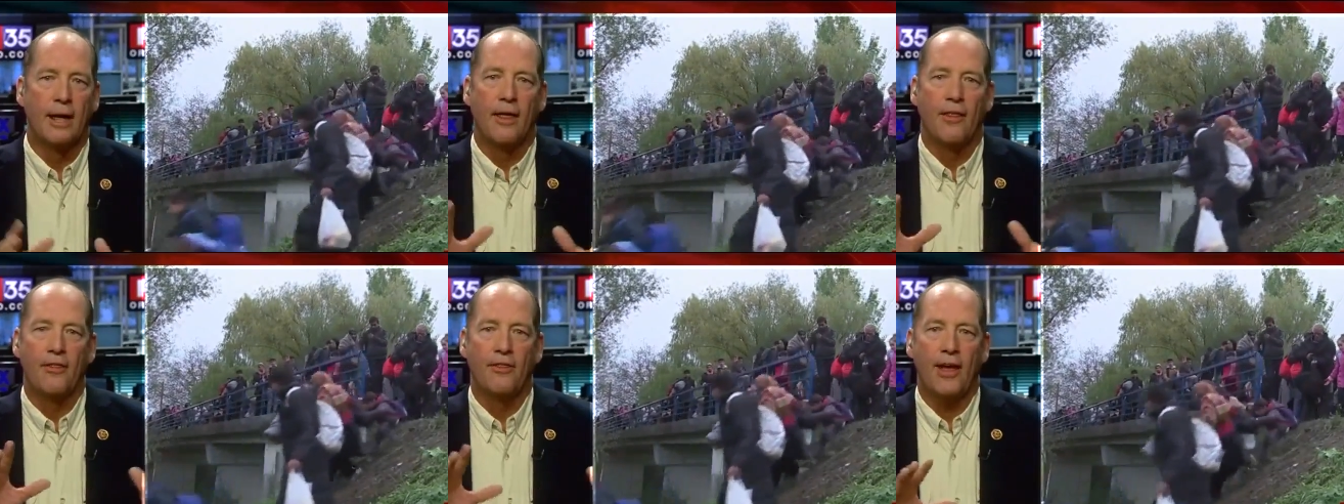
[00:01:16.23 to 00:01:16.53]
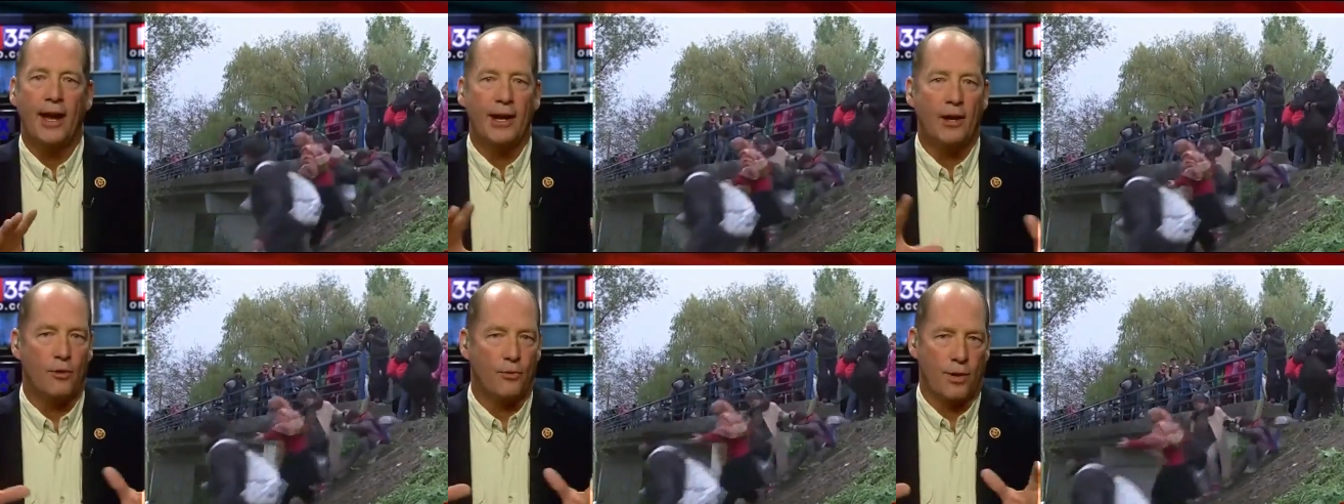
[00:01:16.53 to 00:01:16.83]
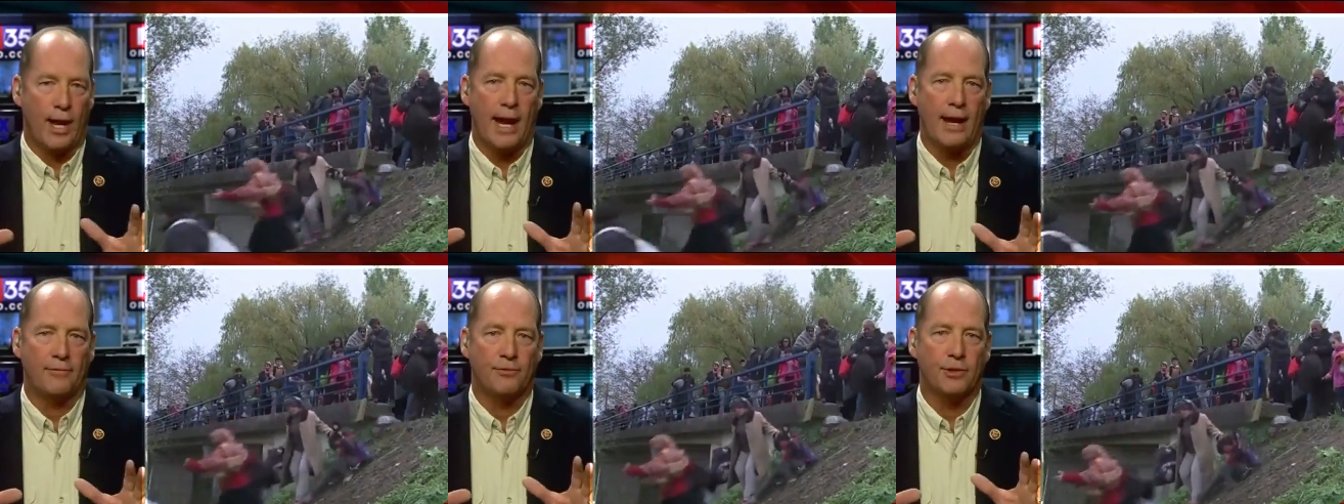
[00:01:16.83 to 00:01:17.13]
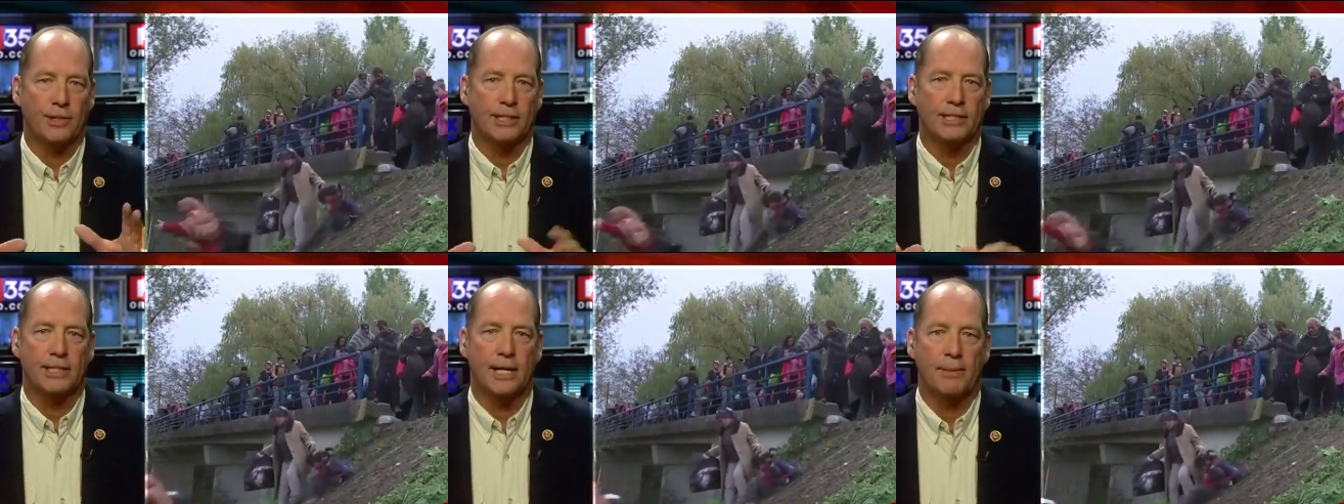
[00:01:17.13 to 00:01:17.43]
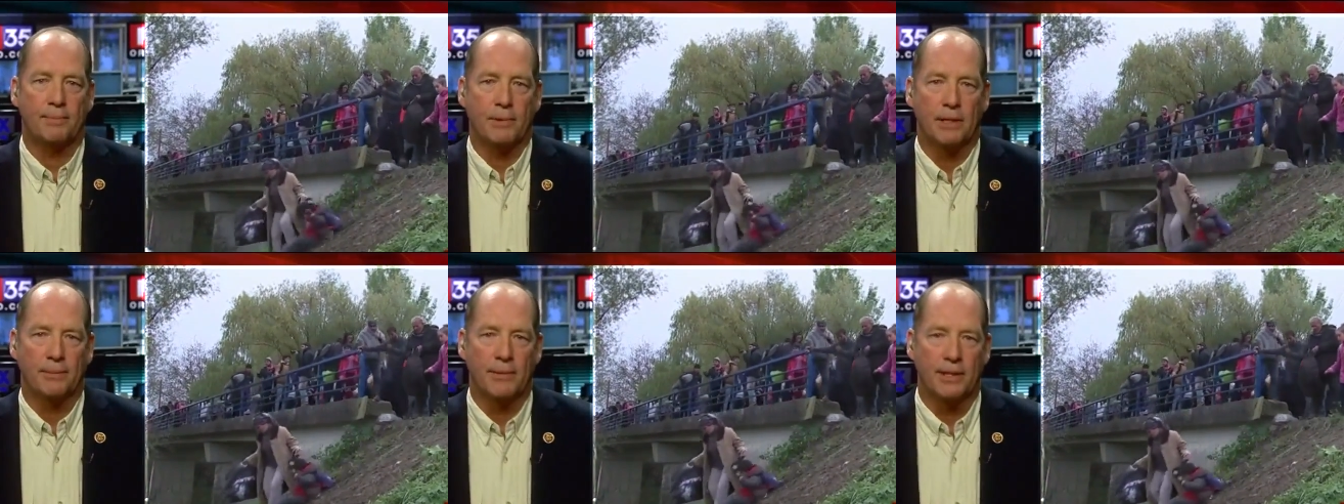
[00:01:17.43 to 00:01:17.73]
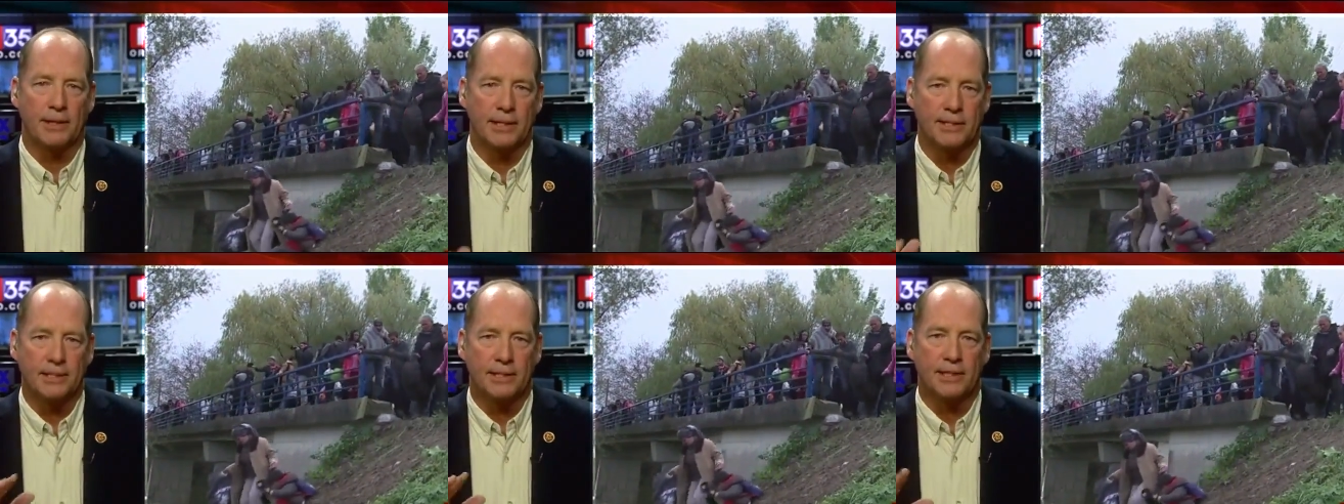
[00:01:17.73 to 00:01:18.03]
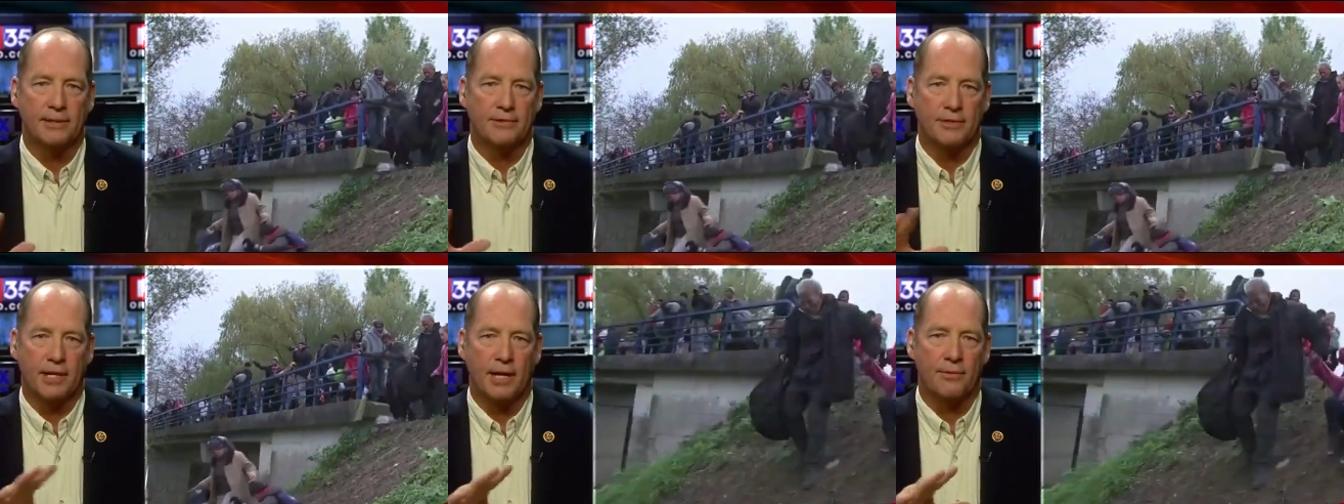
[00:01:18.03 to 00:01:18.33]
they don't have to accept them, and this
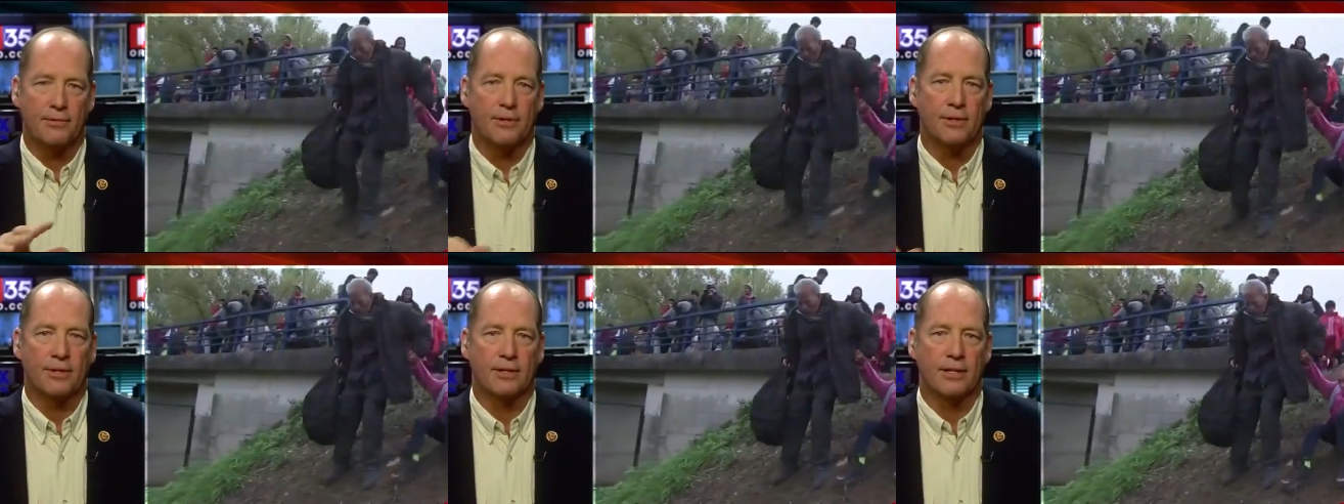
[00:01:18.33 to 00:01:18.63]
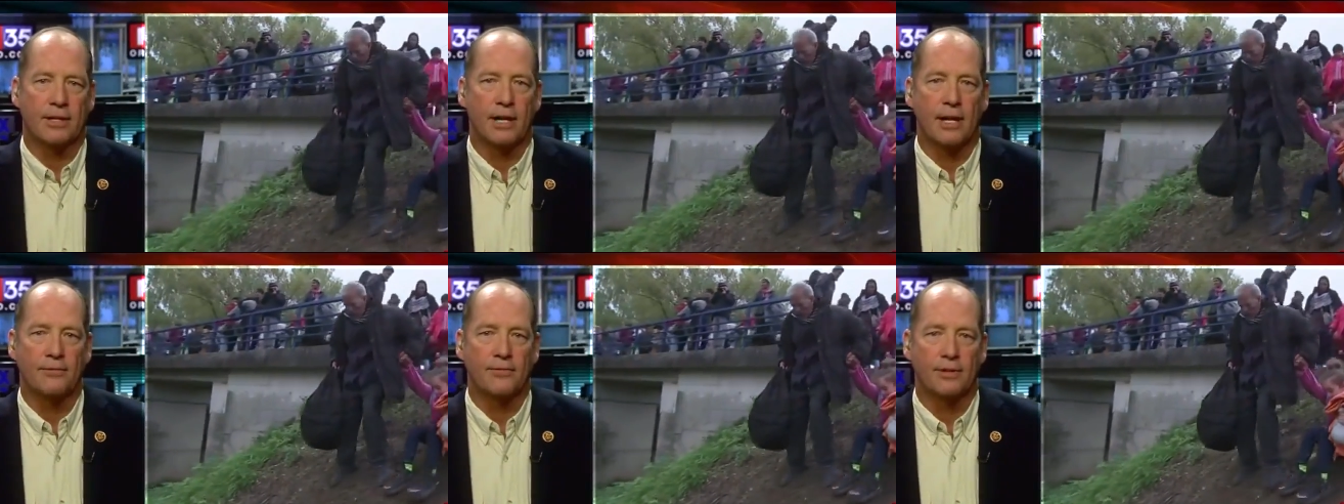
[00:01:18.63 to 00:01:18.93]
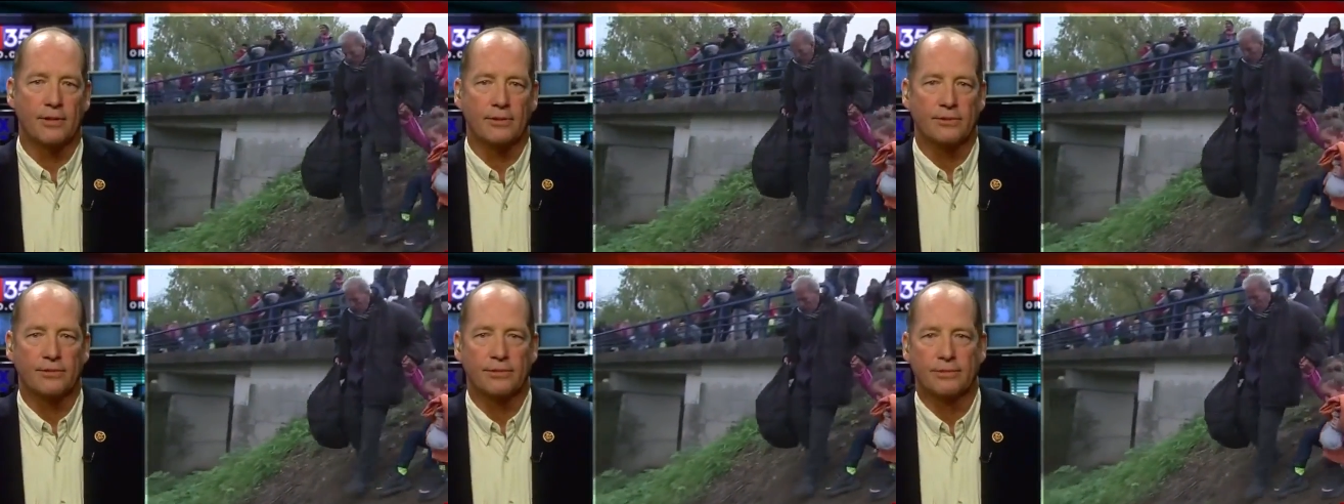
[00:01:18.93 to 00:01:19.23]
gives cover to the governors.